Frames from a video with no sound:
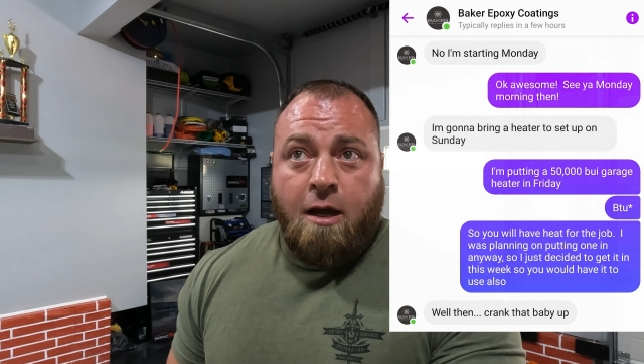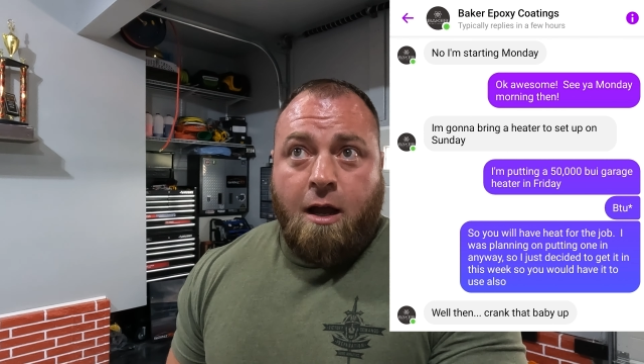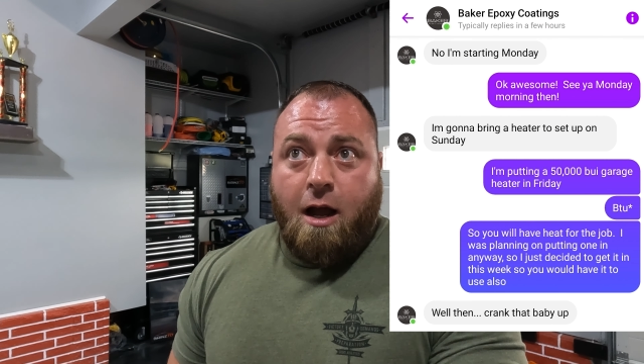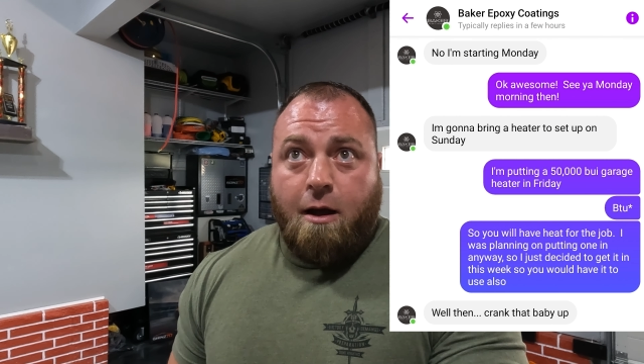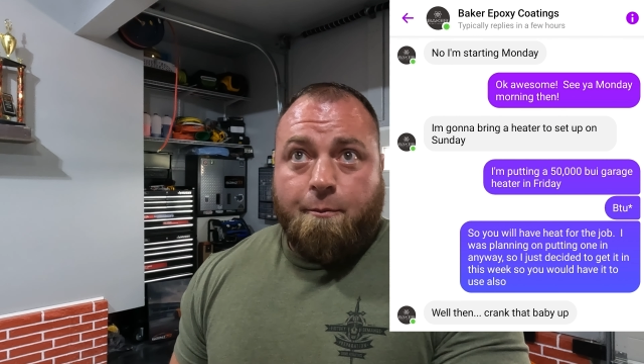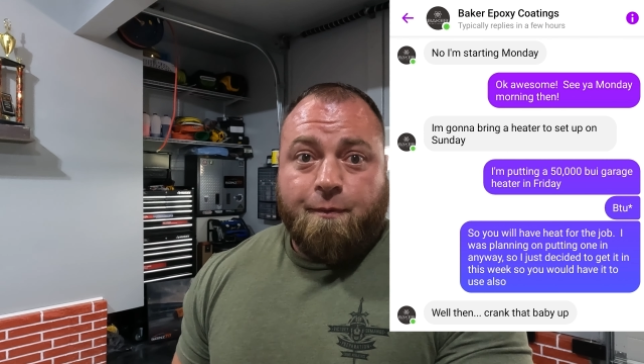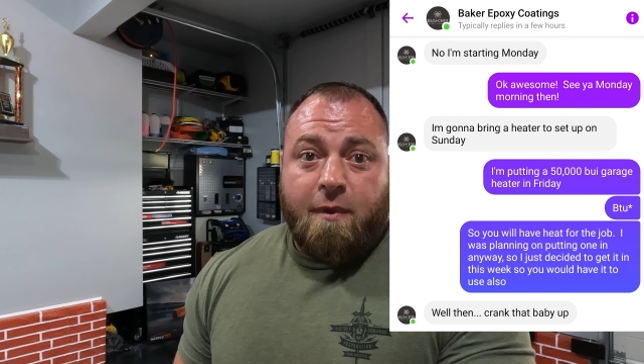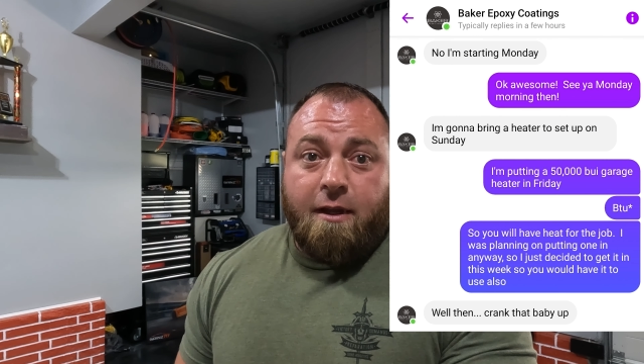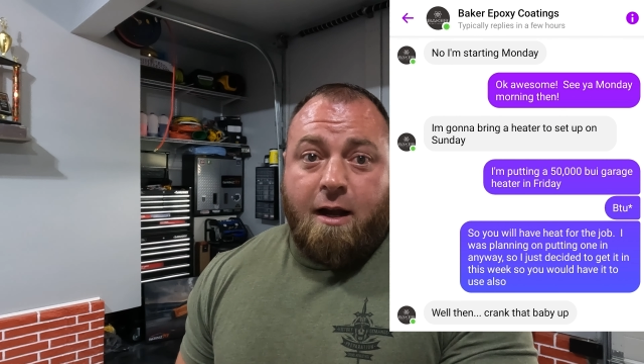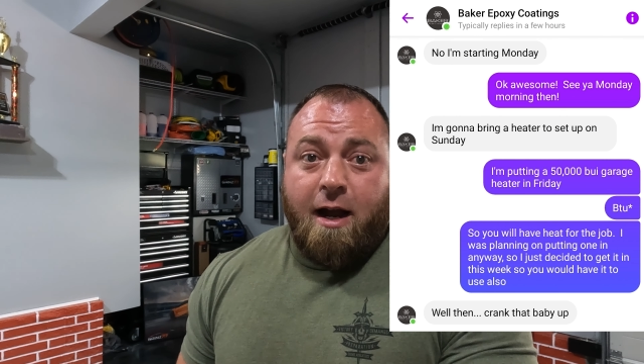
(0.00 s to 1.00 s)
Um,
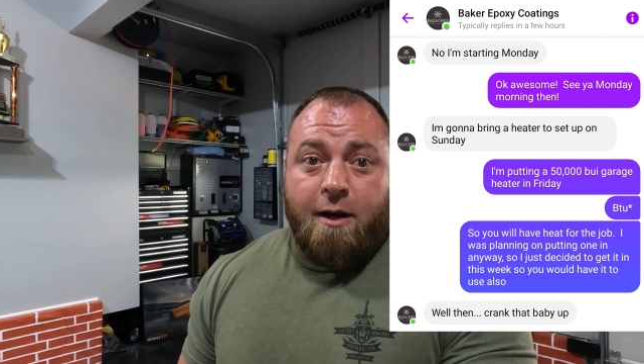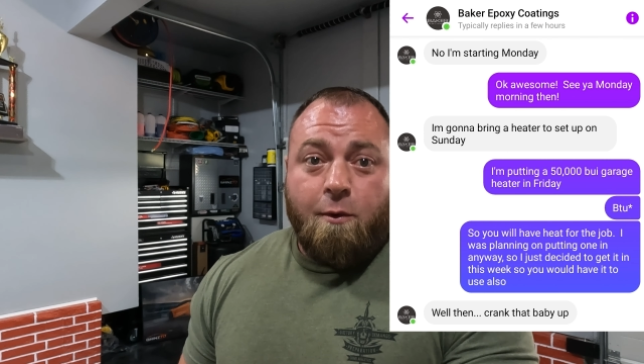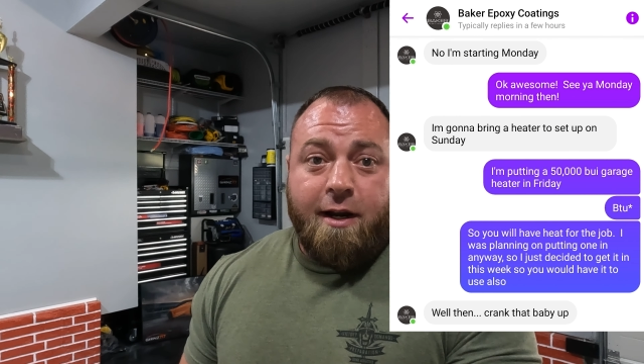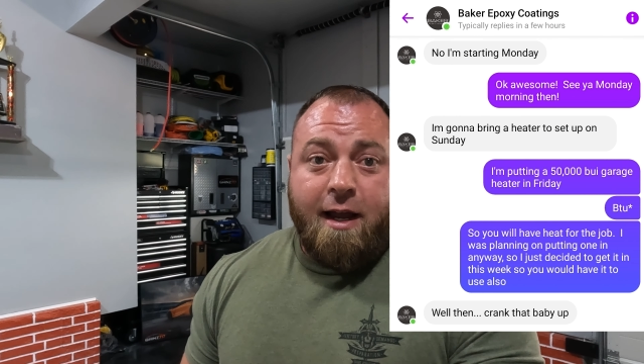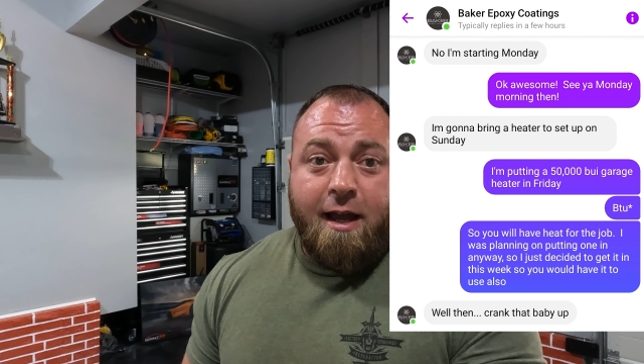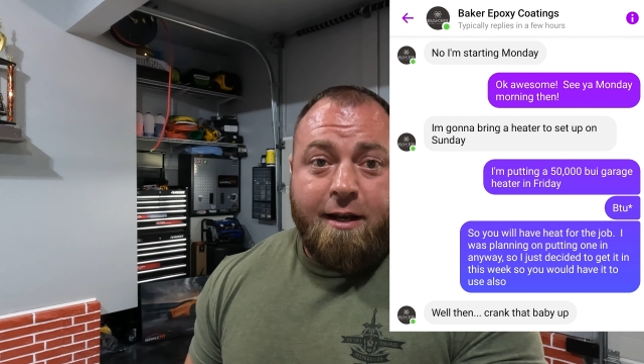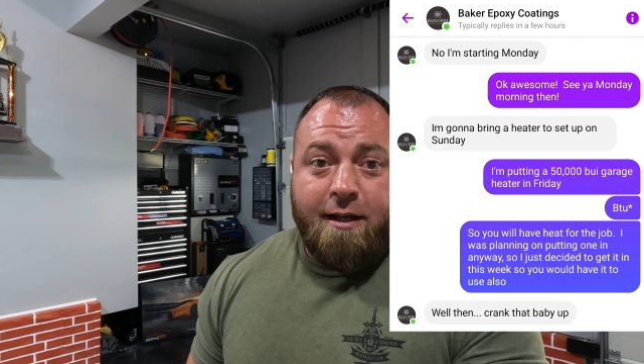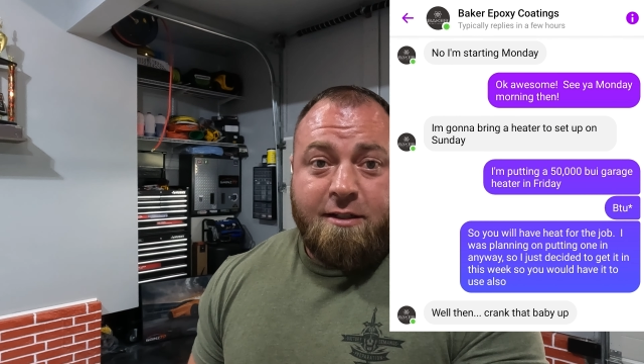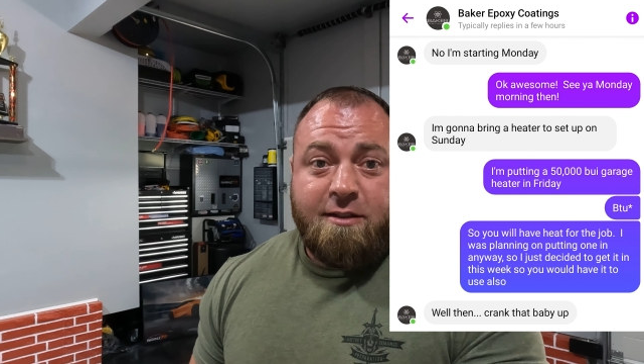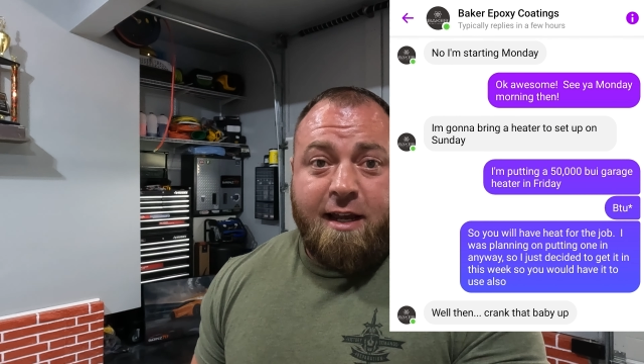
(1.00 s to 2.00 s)
I had went ahead
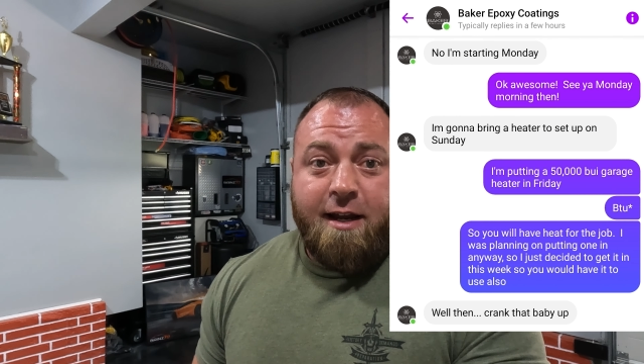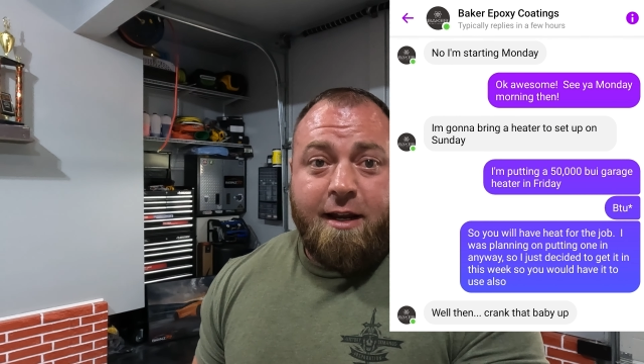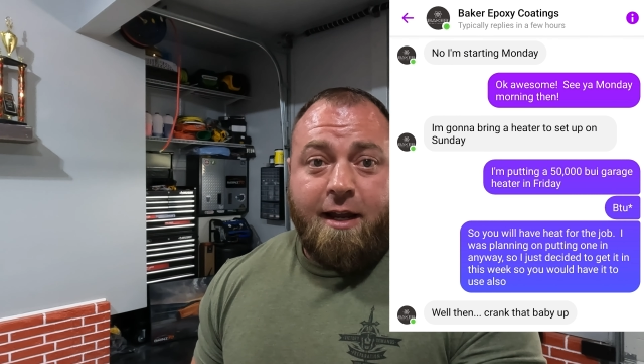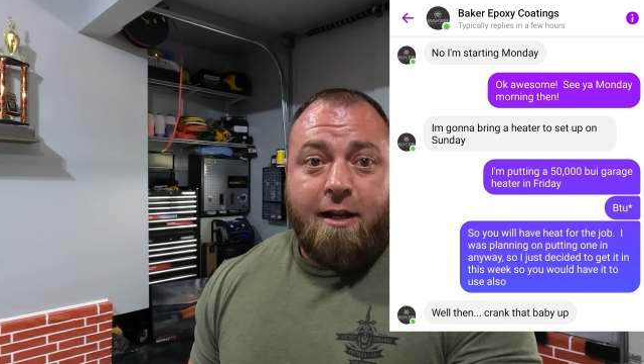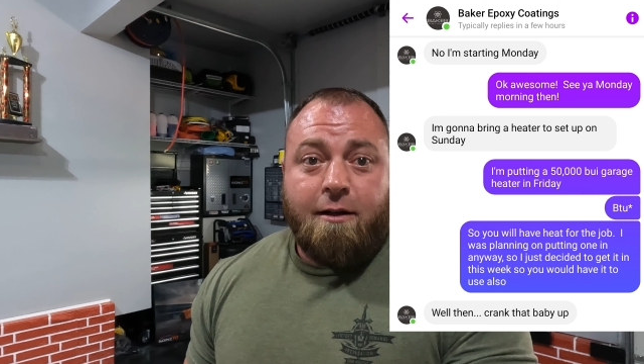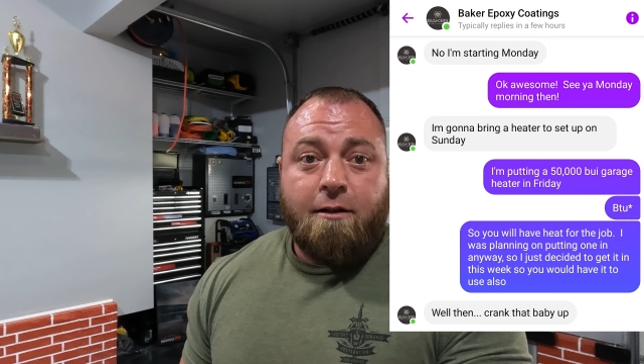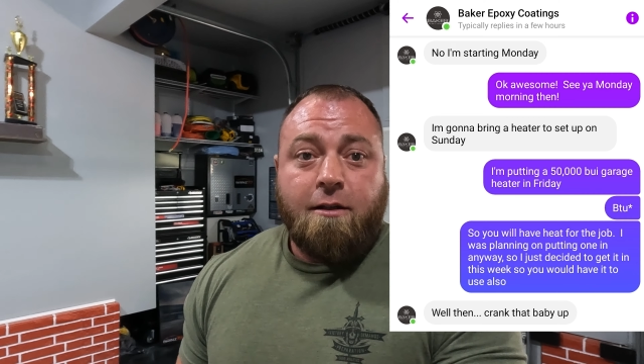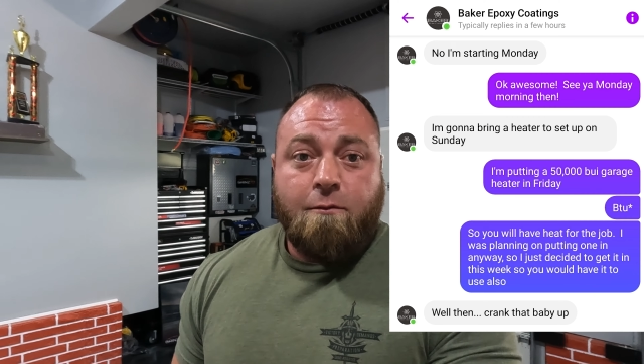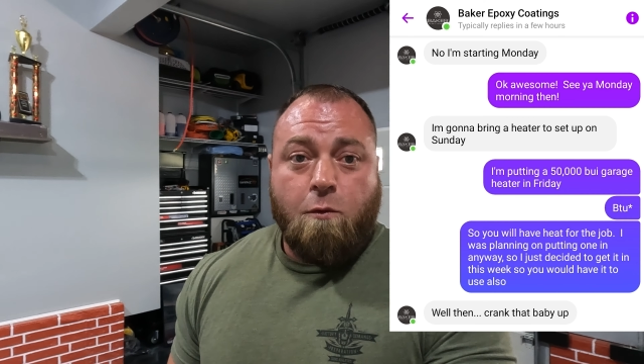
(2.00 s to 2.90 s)
instead and